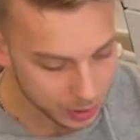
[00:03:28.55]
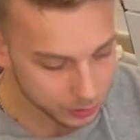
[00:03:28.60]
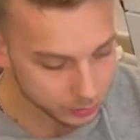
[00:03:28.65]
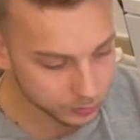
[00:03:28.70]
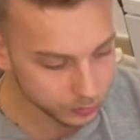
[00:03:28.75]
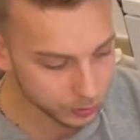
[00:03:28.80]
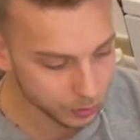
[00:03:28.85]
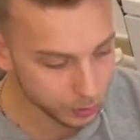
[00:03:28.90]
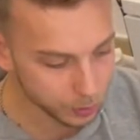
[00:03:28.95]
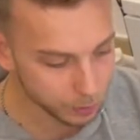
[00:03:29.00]

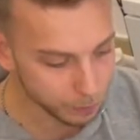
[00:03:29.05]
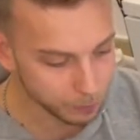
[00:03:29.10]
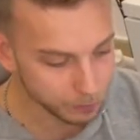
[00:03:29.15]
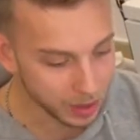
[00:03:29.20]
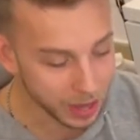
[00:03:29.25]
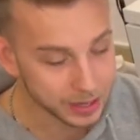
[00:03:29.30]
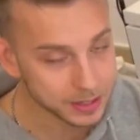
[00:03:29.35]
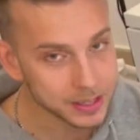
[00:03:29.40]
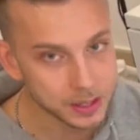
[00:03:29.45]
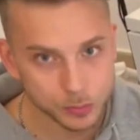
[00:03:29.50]
So
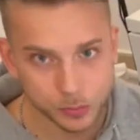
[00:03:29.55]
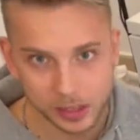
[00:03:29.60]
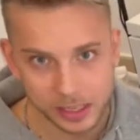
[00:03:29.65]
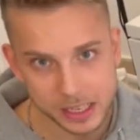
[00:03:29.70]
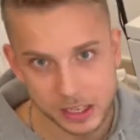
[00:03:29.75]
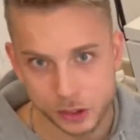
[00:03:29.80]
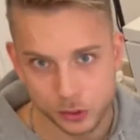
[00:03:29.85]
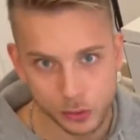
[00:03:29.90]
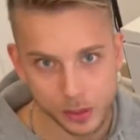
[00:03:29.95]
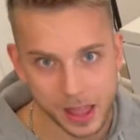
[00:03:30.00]
I didn't
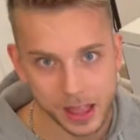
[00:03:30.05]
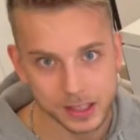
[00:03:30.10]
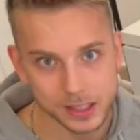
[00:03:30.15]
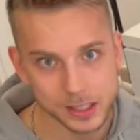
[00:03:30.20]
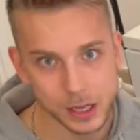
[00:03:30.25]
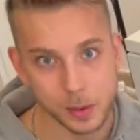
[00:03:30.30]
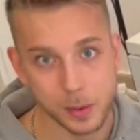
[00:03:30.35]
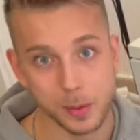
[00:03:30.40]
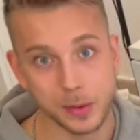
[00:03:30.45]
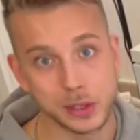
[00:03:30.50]
really do that.
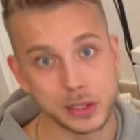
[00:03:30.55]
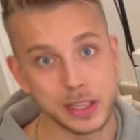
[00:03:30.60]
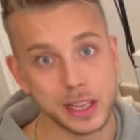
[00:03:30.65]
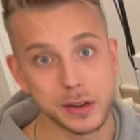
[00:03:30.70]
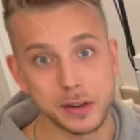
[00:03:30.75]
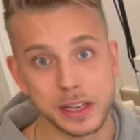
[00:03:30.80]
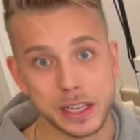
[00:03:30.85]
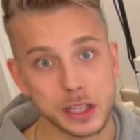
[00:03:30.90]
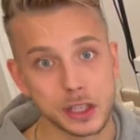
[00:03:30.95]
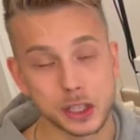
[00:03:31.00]
So I was
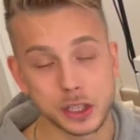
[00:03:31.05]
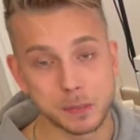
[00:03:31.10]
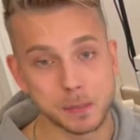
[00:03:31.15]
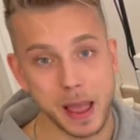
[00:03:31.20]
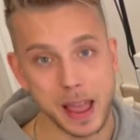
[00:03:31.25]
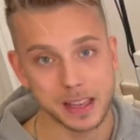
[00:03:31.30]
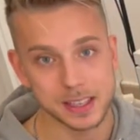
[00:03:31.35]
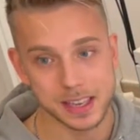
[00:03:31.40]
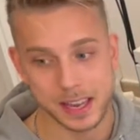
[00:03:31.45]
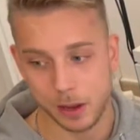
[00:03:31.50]
literally just
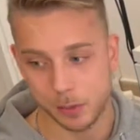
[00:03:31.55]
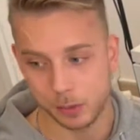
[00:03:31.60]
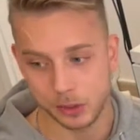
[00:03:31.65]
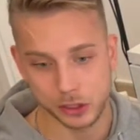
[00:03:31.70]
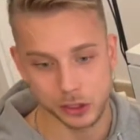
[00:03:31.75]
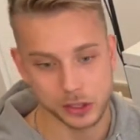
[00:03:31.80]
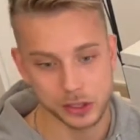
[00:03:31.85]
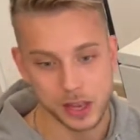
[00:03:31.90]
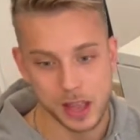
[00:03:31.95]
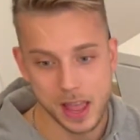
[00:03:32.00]
passing. I was
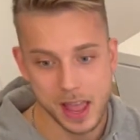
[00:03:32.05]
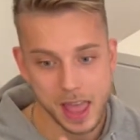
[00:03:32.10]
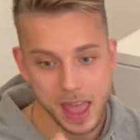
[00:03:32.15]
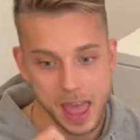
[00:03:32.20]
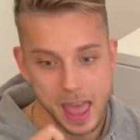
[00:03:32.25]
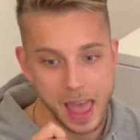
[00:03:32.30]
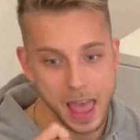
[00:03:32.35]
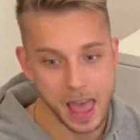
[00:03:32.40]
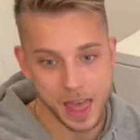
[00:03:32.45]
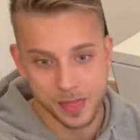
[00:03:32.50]
just
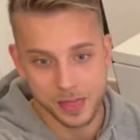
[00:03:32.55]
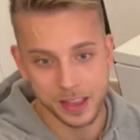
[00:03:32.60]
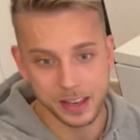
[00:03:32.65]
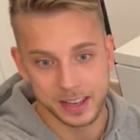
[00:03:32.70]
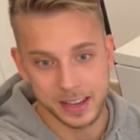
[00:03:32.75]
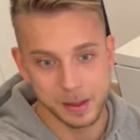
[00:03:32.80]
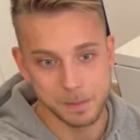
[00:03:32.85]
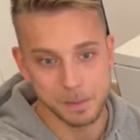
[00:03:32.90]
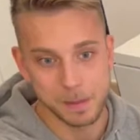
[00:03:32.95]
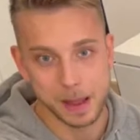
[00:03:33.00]
handing
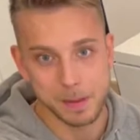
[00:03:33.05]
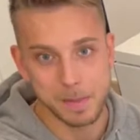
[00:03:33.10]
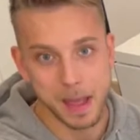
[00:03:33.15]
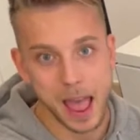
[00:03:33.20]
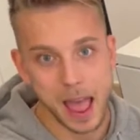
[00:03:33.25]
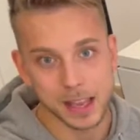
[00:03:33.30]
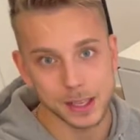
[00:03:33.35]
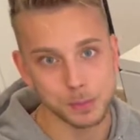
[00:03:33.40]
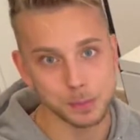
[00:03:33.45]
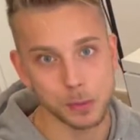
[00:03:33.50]
them my
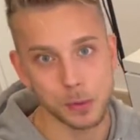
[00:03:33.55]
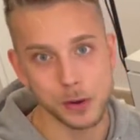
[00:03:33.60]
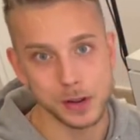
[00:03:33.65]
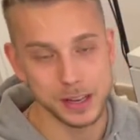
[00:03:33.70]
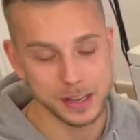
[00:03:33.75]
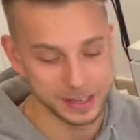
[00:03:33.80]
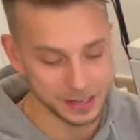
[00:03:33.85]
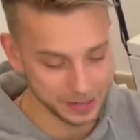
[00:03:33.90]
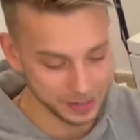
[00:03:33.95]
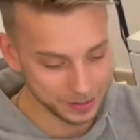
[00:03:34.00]
passport
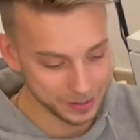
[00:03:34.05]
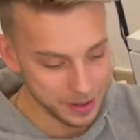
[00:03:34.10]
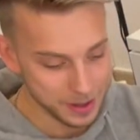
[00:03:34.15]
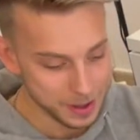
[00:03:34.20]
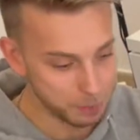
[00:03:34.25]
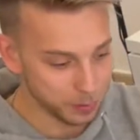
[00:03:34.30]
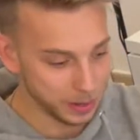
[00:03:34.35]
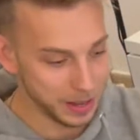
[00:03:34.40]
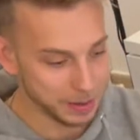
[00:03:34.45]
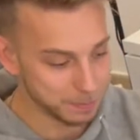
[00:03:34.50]
and then
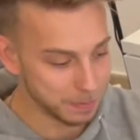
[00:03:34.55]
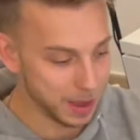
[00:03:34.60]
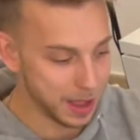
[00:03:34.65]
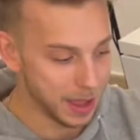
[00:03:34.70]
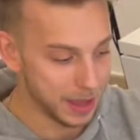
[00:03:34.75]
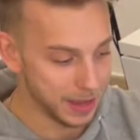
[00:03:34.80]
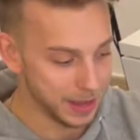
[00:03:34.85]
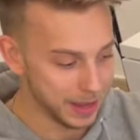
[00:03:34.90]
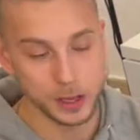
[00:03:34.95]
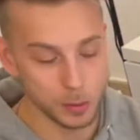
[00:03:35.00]
putting
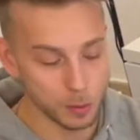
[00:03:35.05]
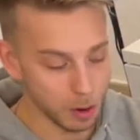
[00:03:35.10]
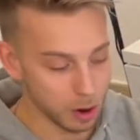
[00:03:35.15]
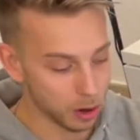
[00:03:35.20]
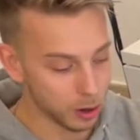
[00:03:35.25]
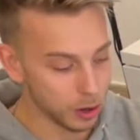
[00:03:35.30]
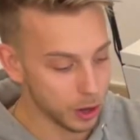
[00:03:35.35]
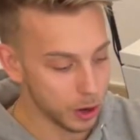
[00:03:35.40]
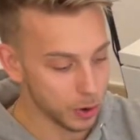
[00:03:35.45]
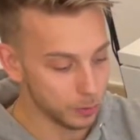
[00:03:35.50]
my
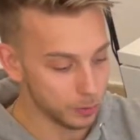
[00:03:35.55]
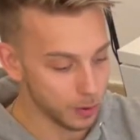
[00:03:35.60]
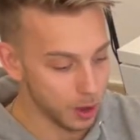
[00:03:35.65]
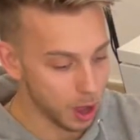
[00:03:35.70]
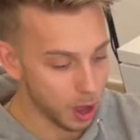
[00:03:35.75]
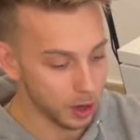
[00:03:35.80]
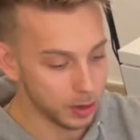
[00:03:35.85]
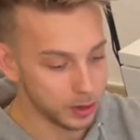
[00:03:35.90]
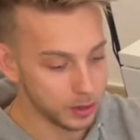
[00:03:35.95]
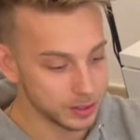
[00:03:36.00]
QR code
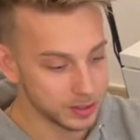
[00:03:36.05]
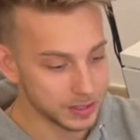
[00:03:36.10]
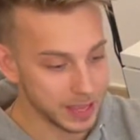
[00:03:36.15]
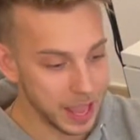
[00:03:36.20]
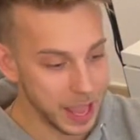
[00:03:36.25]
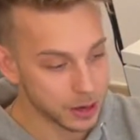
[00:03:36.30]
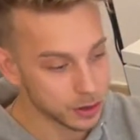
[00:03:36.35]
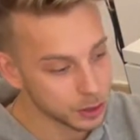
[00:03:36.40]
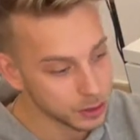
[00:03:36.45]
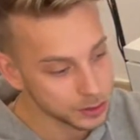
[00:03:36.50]
on the
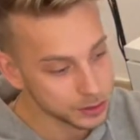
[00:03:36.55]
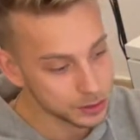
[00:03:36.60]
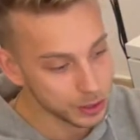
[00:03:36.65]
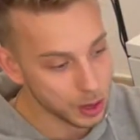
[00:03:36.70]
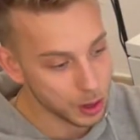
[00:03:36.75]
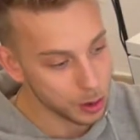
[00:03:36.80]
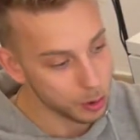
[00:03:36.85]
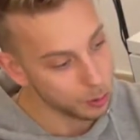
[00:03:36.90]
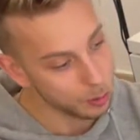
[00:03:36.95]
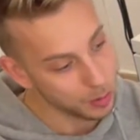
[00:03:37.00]
scanner
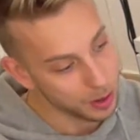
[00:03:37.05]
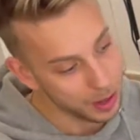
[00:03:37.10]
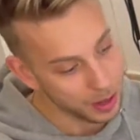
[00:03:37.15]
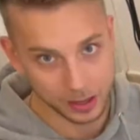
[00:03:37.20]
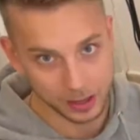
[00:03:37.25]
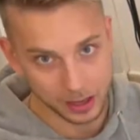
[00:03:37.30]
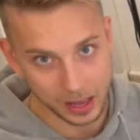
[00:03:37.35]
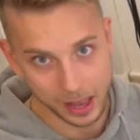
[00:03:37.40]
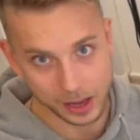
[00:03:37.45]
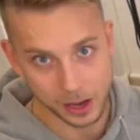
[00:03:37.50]
so
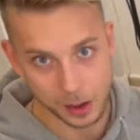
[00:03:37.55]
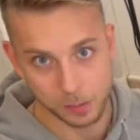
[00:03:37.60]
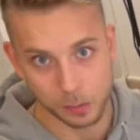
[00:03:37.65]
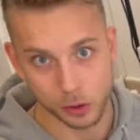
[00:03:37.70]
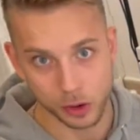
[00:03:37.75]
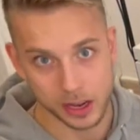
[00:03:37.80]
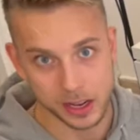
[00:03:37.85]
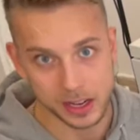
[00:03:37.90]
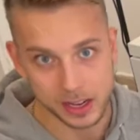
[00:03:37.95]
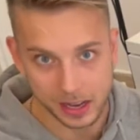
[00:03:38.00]
they light up
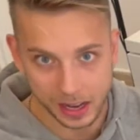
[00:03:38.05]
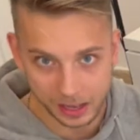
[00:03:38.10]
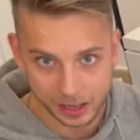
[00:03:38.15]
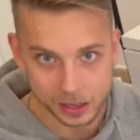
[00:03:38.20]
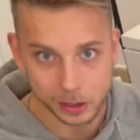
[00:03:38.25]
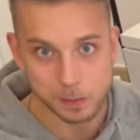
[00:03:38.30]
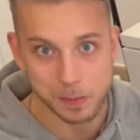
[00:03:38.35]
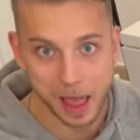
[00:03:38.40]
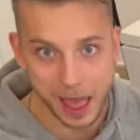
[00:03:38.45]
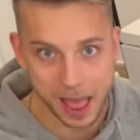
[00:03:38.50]
green and I
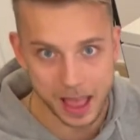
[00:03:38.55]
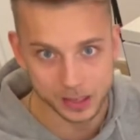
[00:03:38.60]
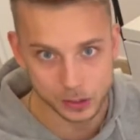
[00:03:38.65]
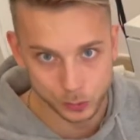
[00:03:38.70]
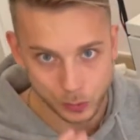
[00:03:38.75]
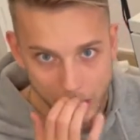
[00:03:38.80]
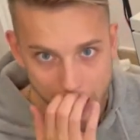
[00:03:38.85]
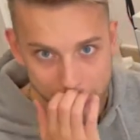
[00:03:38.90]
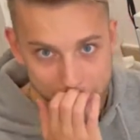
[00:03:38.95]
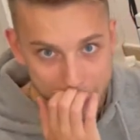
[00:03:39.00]
could pass,
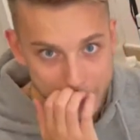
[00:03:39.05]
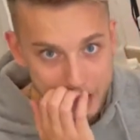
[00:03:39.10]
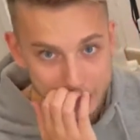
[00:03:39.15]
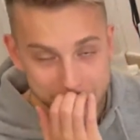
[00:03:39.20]
right?